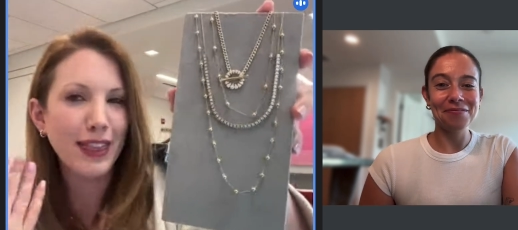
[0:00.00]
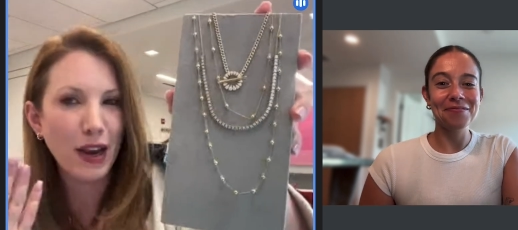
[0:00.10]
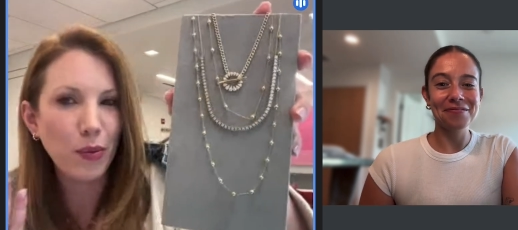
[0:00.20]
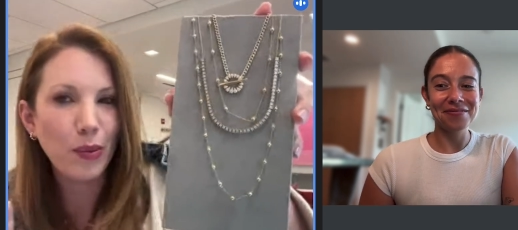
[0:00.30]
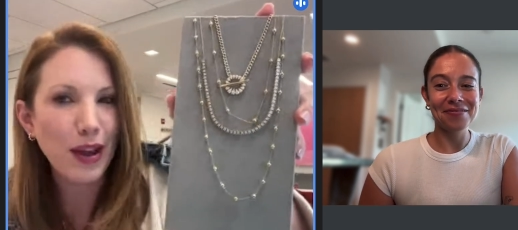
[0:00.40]

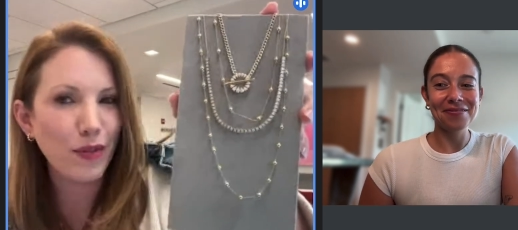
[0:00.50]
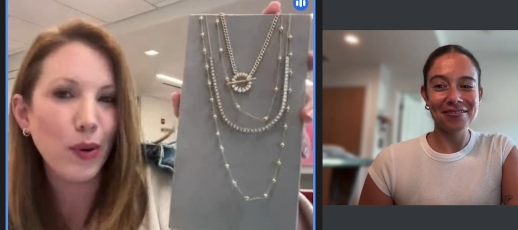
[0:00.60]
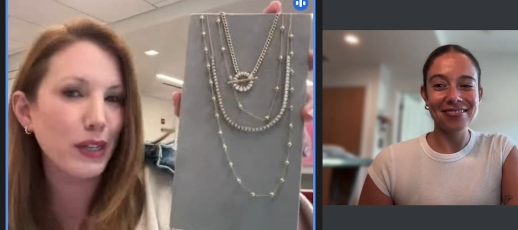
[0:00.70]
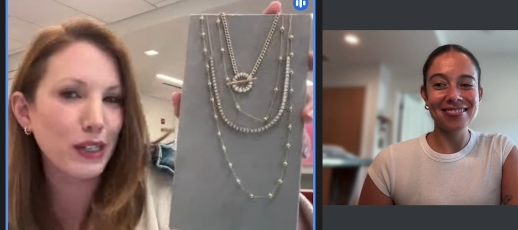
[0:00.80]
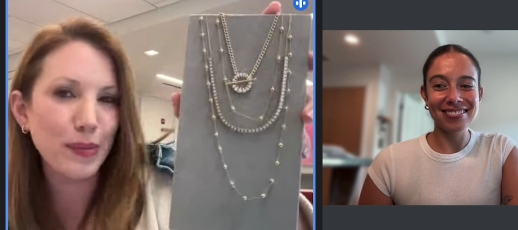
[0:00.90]
Speaker 1: they have
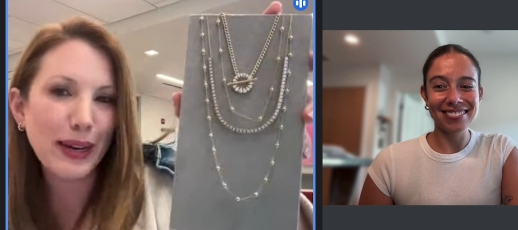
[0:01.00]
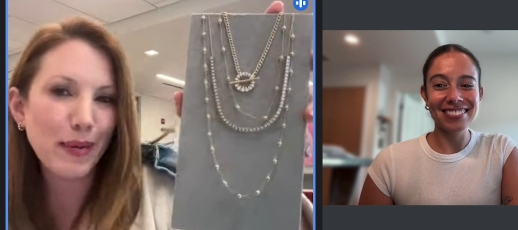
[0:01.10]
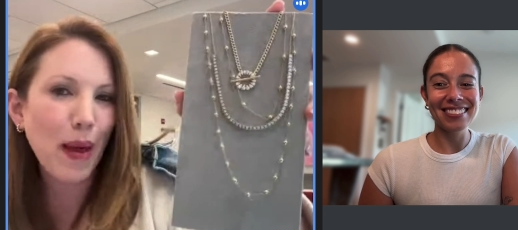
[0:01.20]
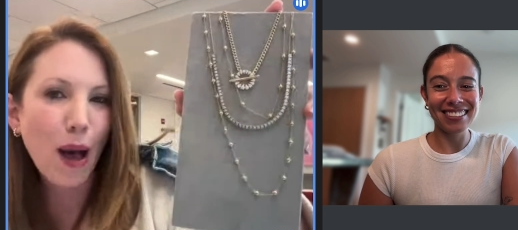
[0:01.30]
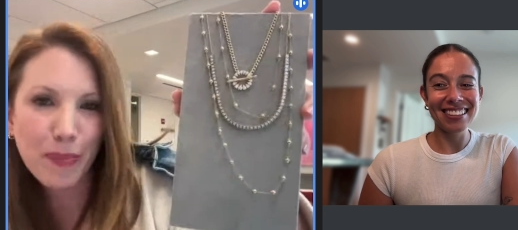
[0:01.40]
always
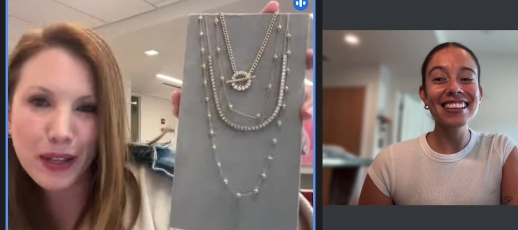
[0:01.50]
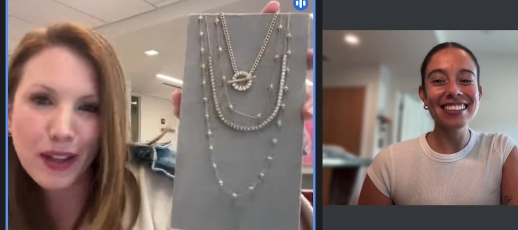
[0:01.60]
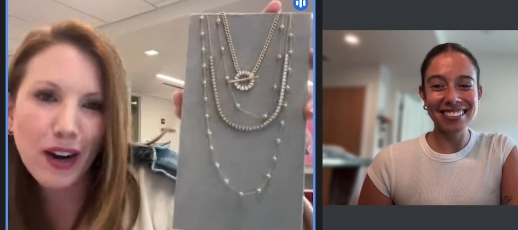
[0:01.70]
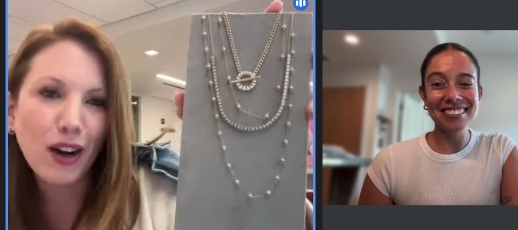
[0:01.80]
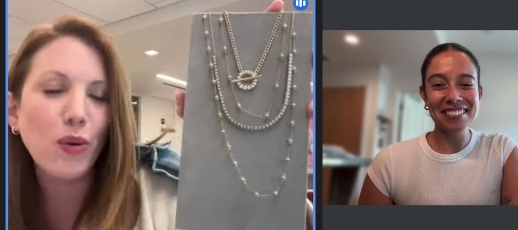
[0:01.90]
been
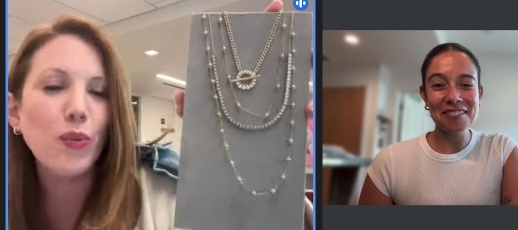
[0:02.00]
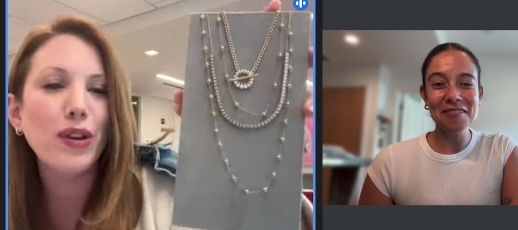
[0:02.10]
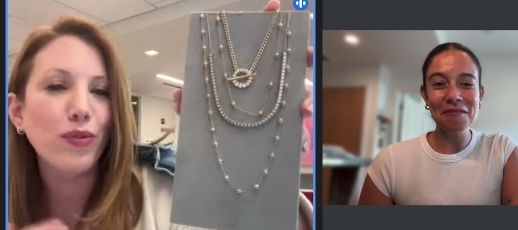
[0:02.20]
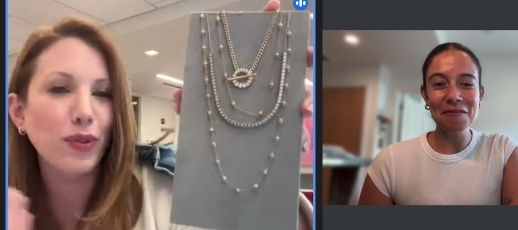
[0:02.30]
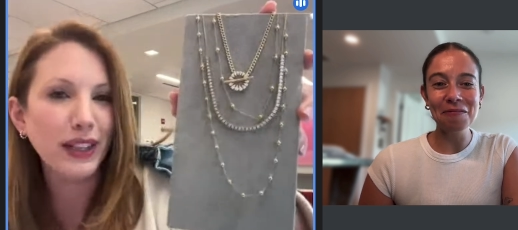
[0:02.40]
popular.
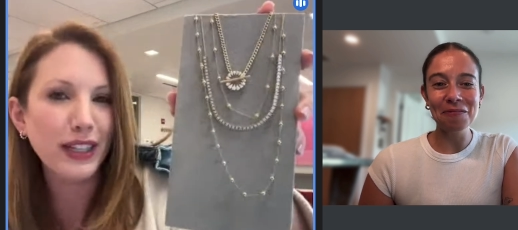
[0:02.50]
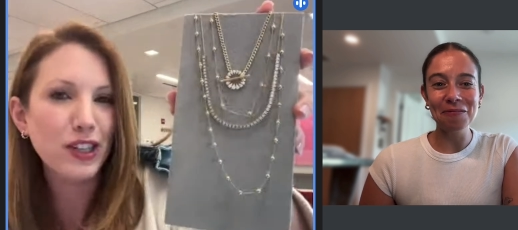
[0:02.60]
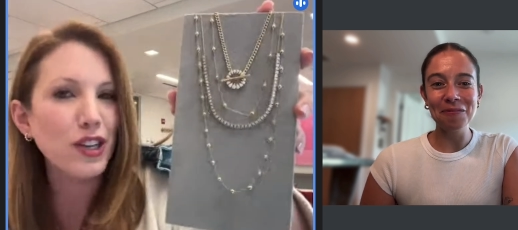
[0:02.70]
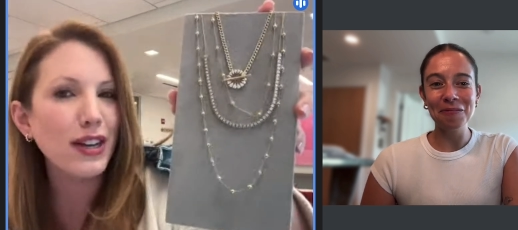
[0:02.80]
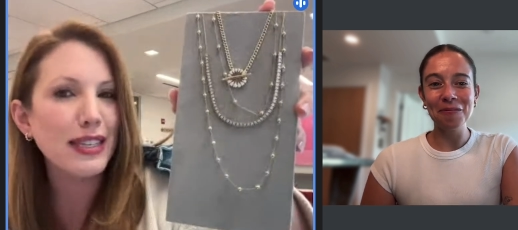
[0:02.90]
We've really
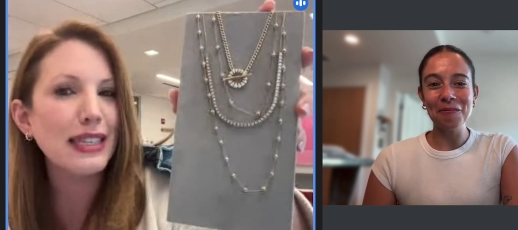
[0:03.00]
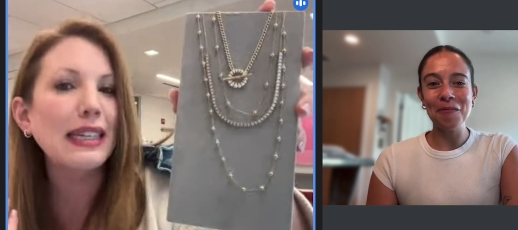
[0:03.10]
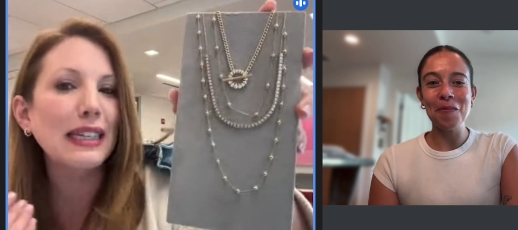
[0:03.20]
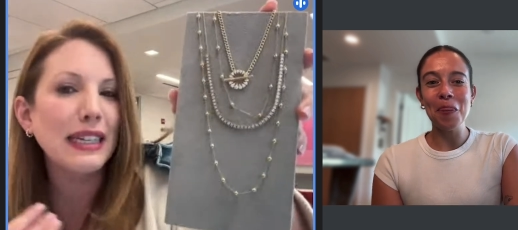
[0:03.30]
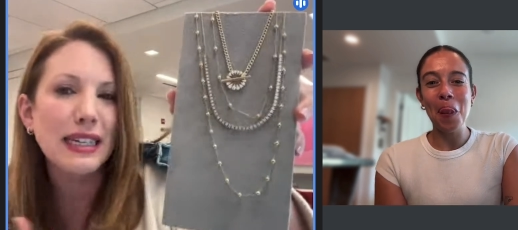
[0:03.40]
just
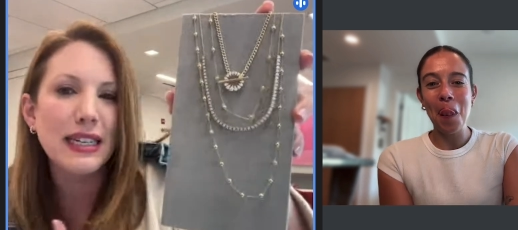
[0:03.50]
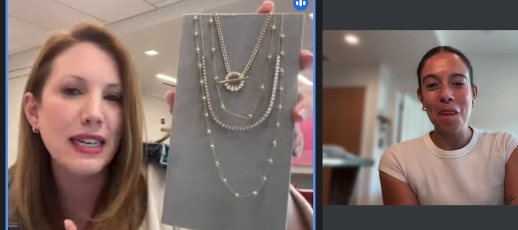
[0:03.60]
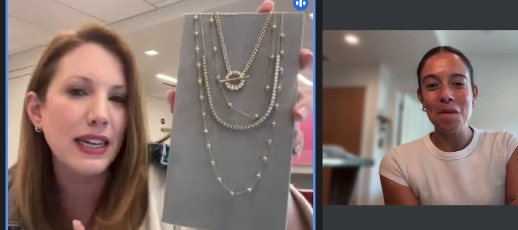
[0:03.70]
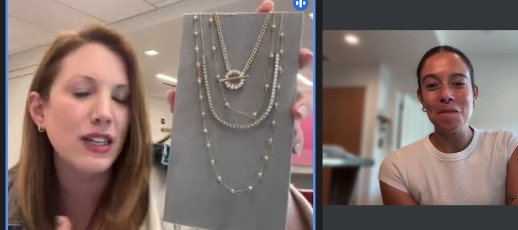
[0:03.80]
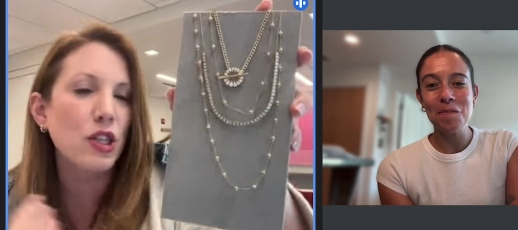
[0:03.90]
leaned
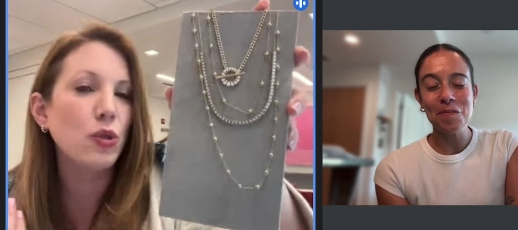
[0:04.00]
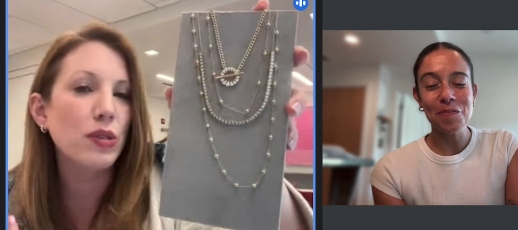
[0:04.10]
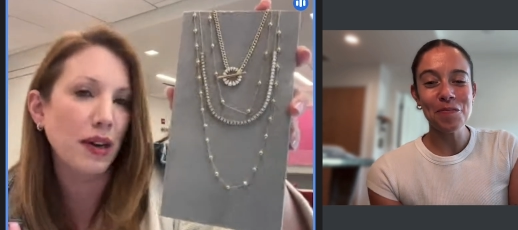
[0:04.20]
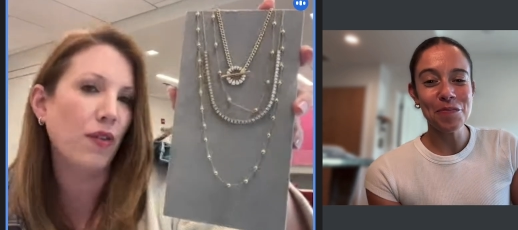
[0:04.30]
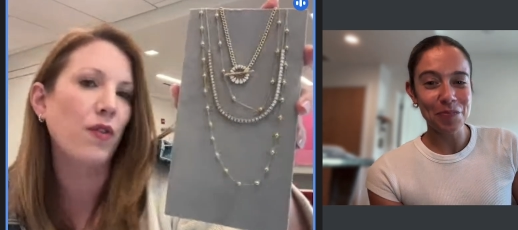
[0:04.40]

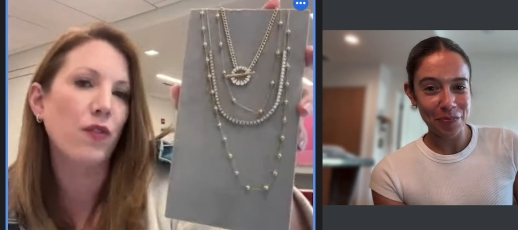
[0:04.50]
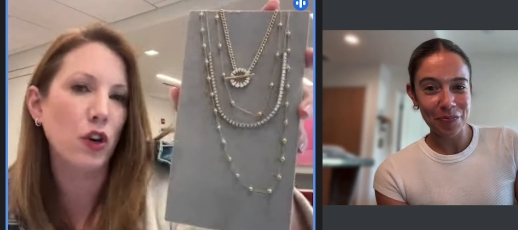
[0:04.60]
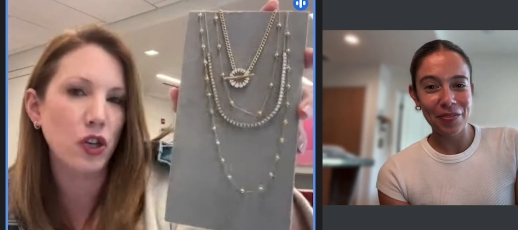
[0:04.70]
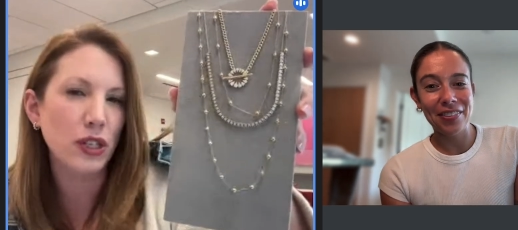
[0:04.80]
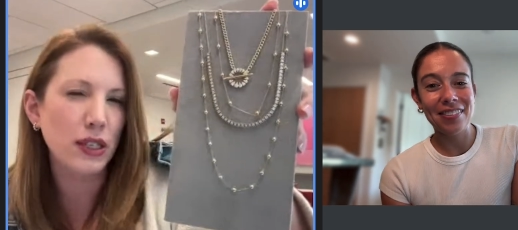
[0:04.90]
into different
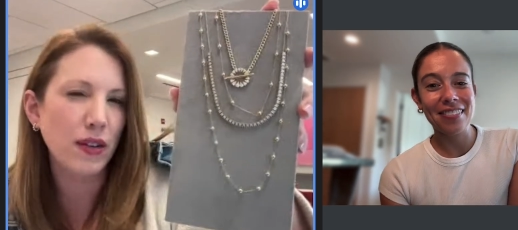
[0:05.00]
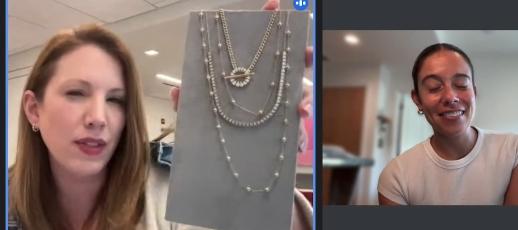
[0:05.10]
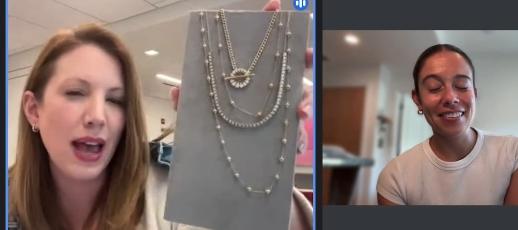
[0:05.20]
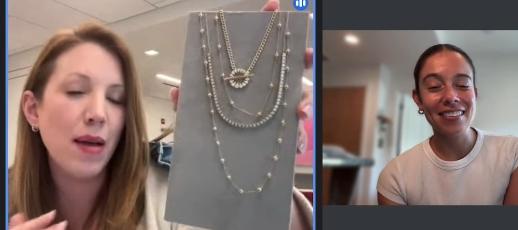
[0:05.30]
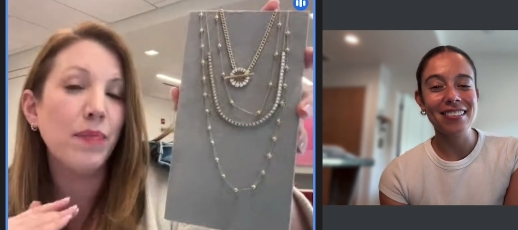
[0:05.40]
versions of
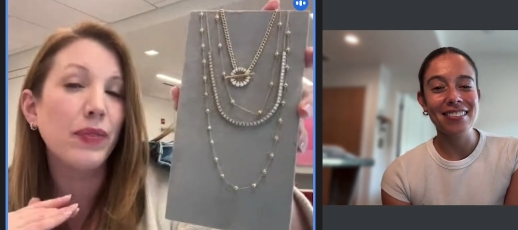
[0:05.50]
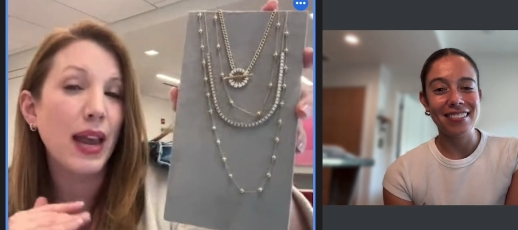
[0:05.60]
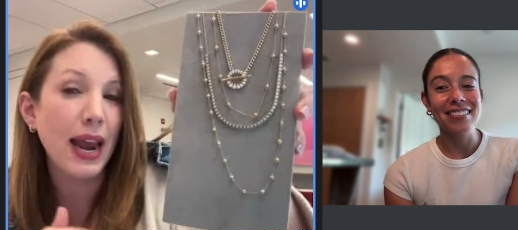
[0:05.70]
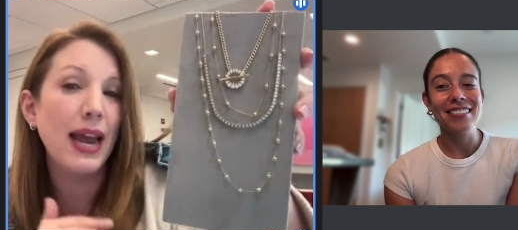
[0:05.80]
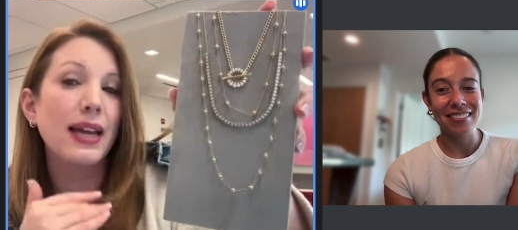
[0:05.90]
them
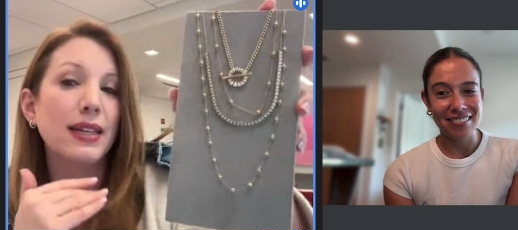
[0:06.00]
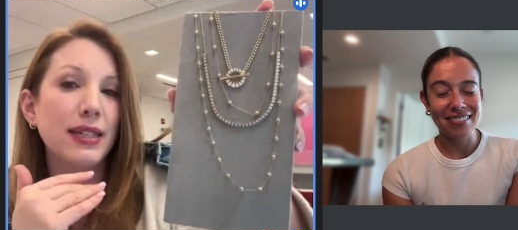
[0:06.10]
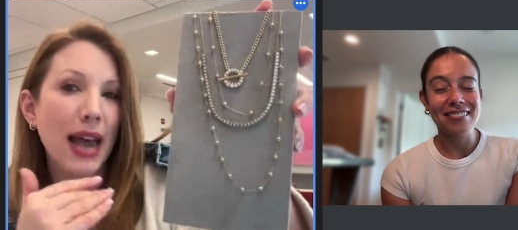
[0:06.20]
and